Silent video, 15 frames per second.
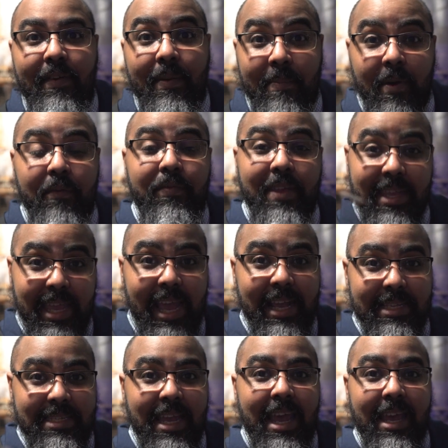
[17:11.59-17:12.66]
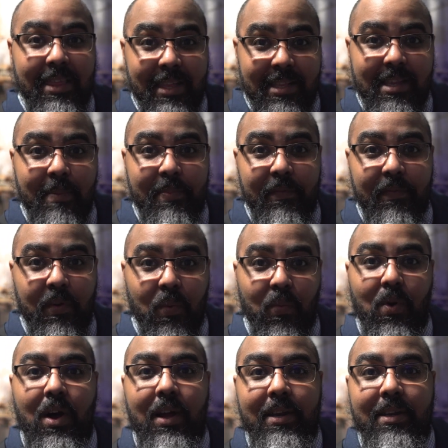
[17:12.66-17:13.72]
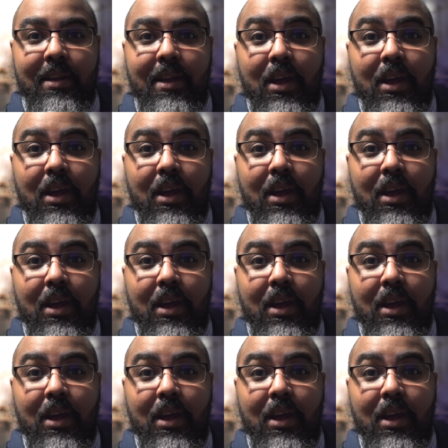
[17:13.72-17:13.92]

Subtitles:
both the case and the tip of your wand,